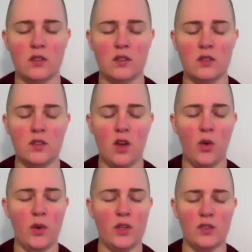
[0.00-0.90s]
To
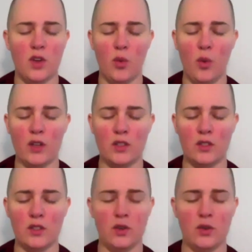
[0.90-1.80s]
always know what to
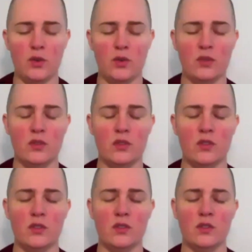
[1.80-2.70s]
do?
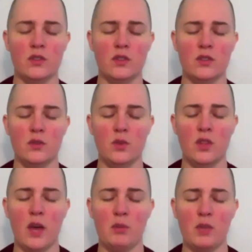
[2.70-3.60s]
Would
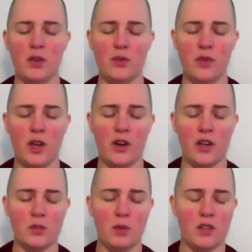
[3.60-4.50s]
that be a fair
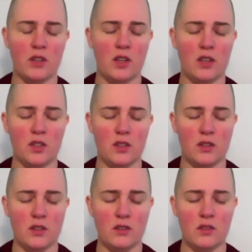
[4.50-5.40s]
expectation
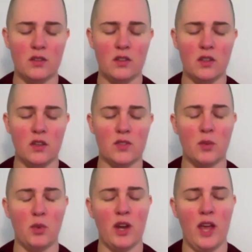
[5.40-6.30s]
if
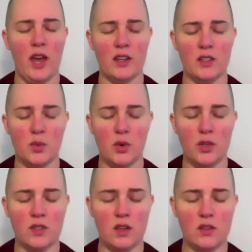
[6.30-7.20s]
someone had it
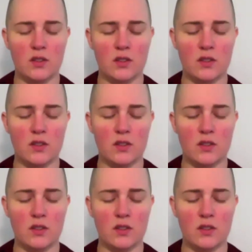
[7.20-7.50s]
towards us?